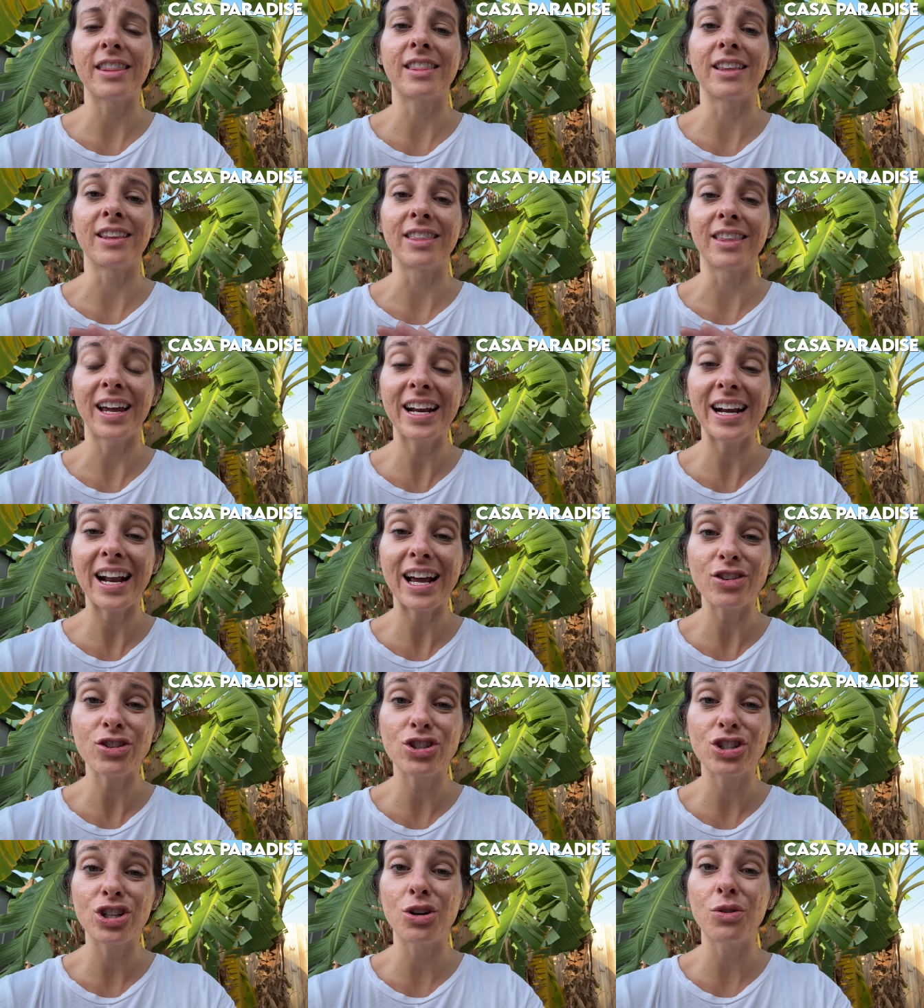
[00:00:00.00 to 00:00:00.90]
The
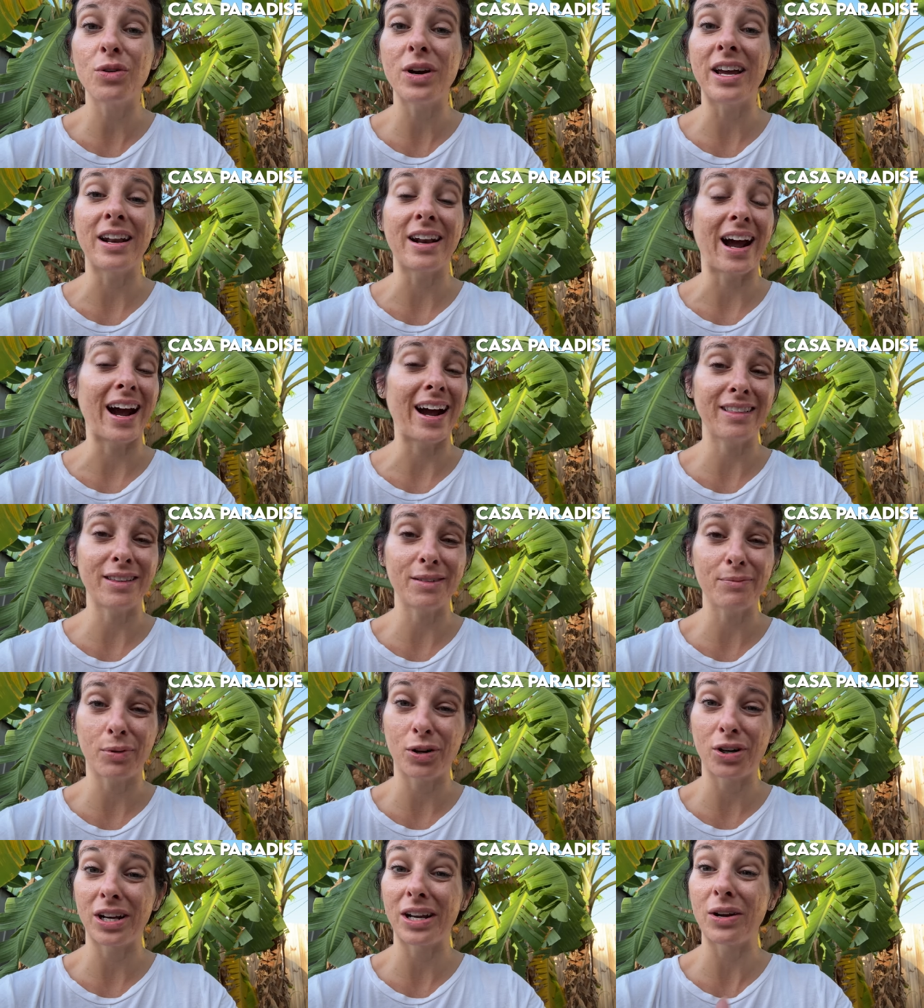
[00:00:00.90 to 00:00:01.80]
lighthouse show and island
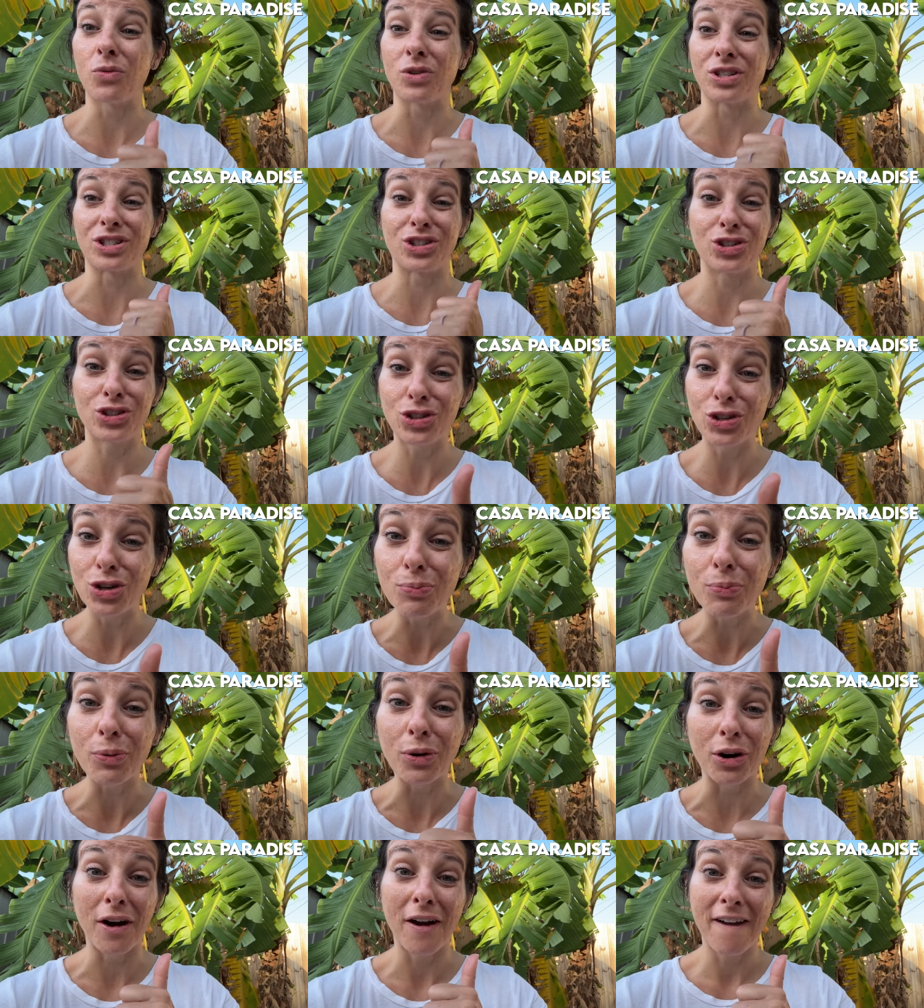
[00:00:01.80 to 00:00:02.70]
party was
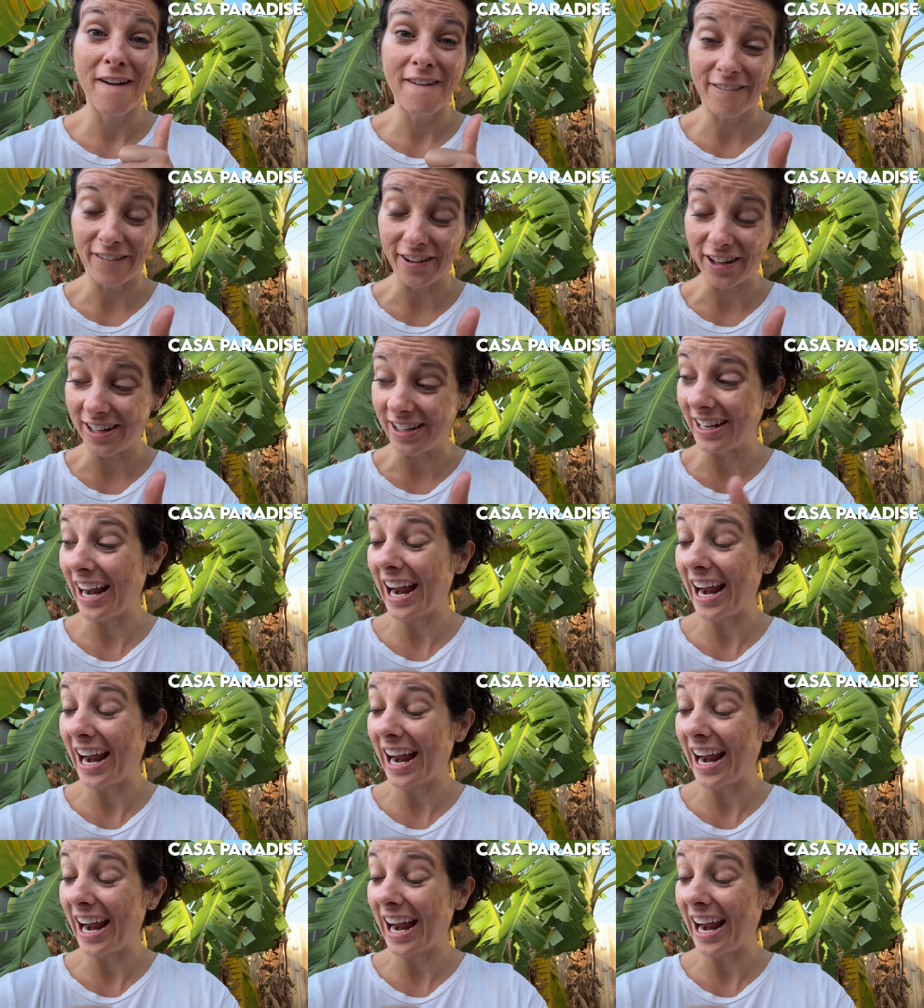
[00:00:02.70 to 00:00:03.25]
super fun.